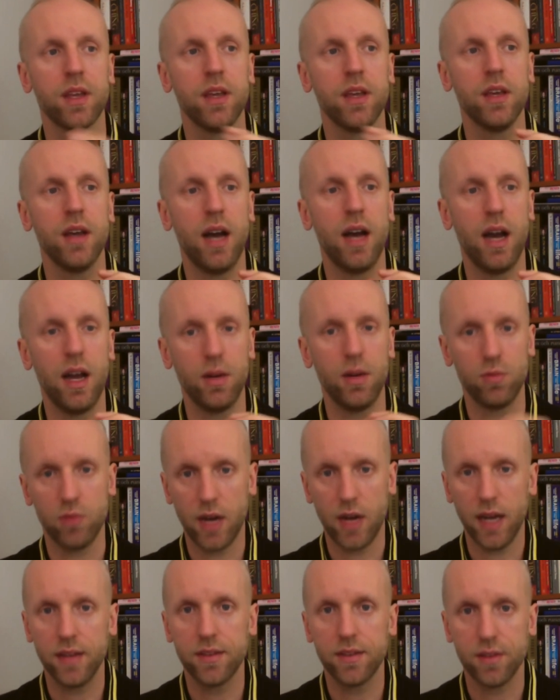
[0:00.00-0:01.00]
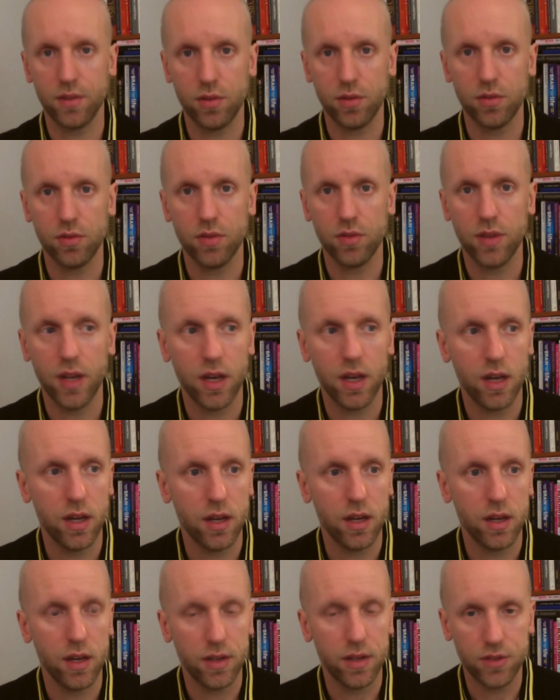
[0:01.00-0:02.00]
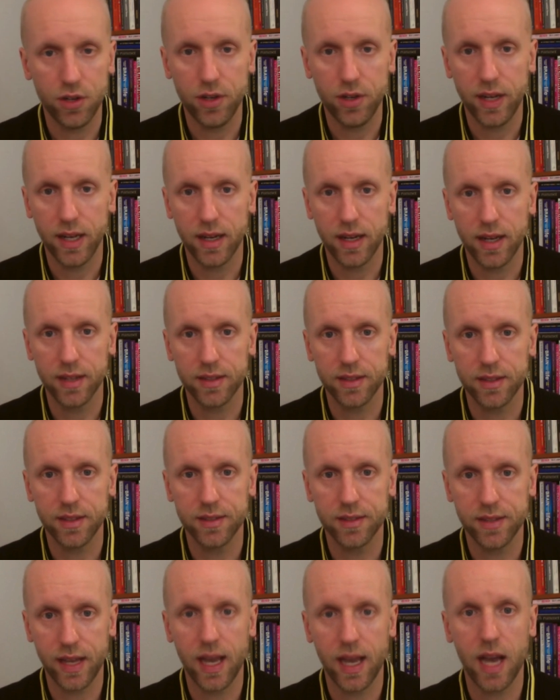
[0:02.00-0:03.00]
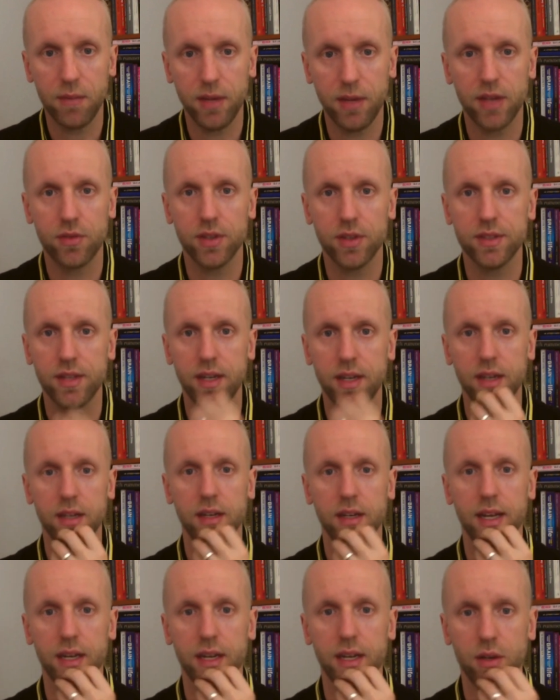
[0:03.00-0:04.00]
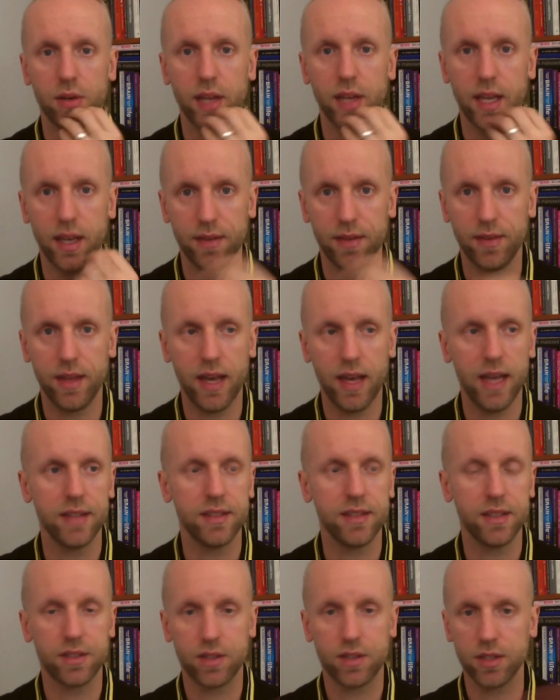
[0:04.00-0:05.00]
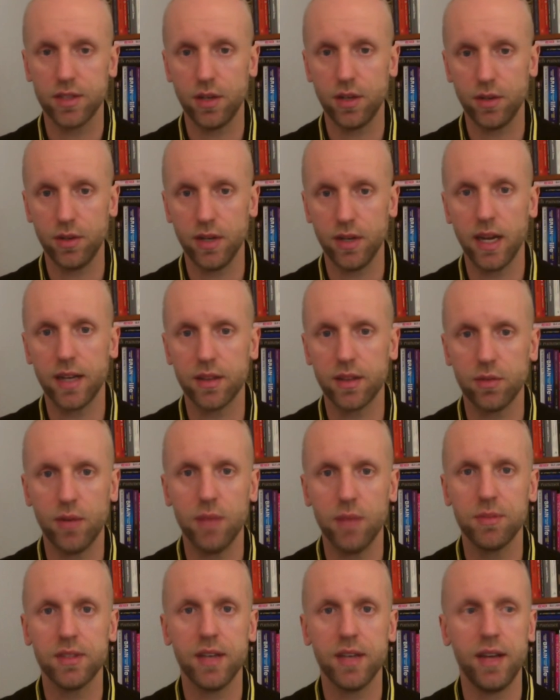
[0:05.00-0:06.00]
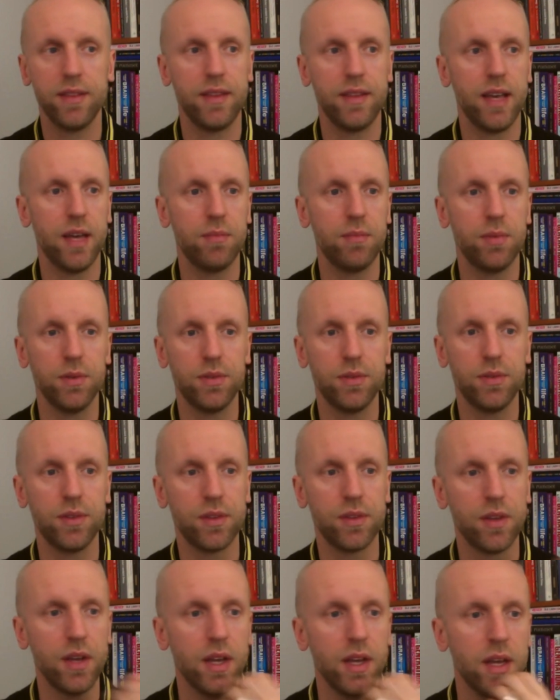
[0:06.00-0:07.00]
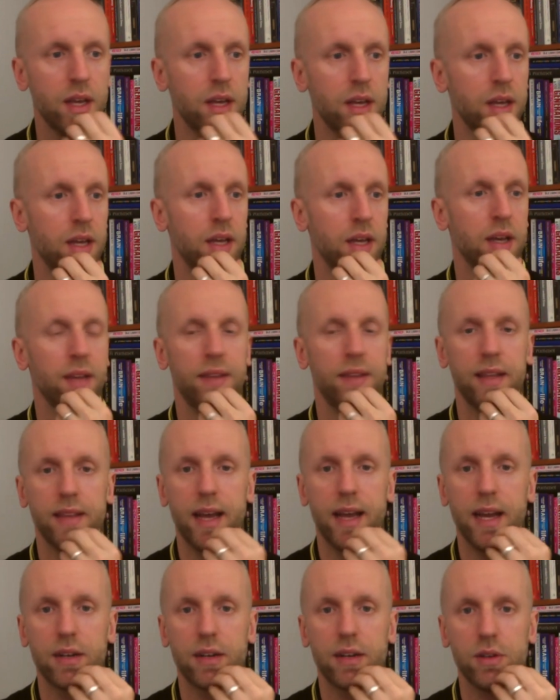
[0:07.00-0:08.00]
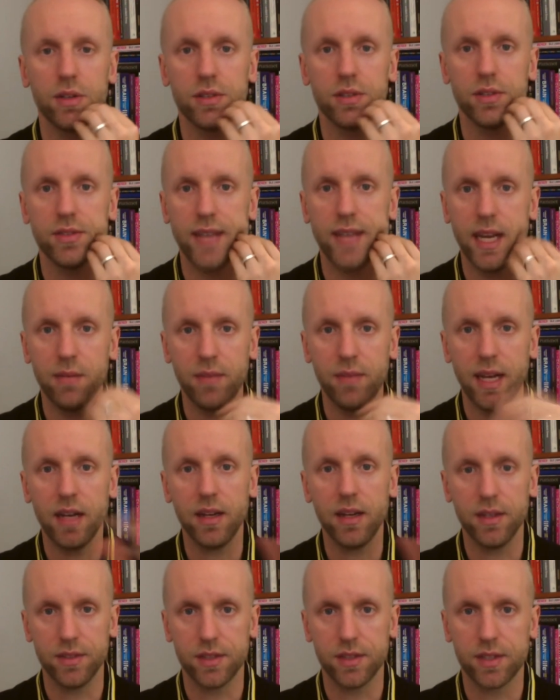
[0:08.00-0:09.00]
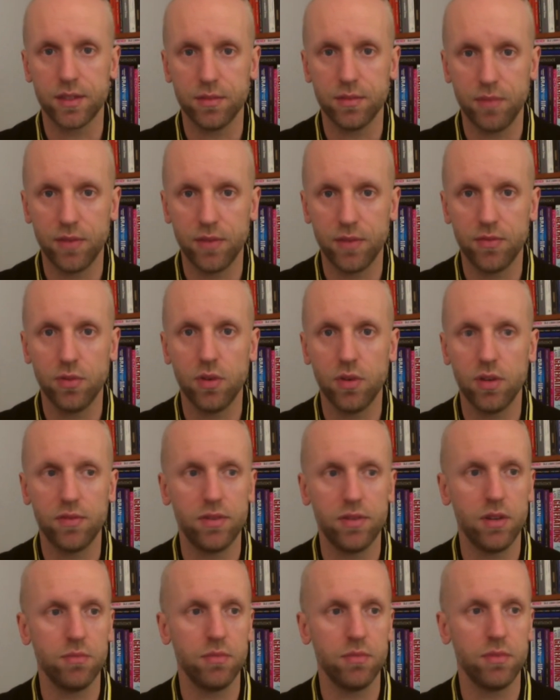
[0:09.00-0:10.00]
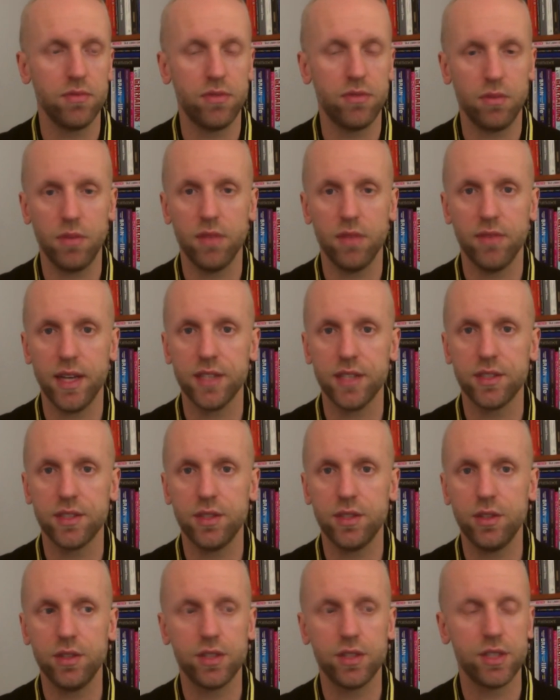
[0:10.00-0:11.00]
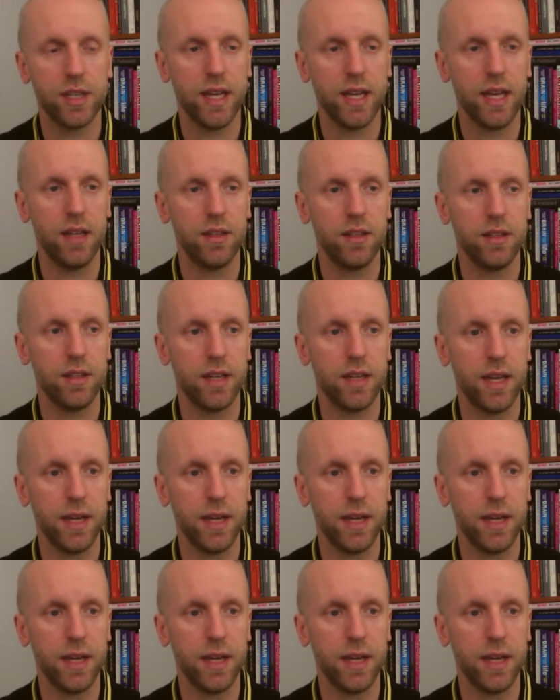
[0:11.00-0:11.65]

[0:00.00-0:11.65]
I write to the attorney and say I'm interested in looking at the assets because I really like the website. They had put, I think they had gotten 10 millions before from investors, and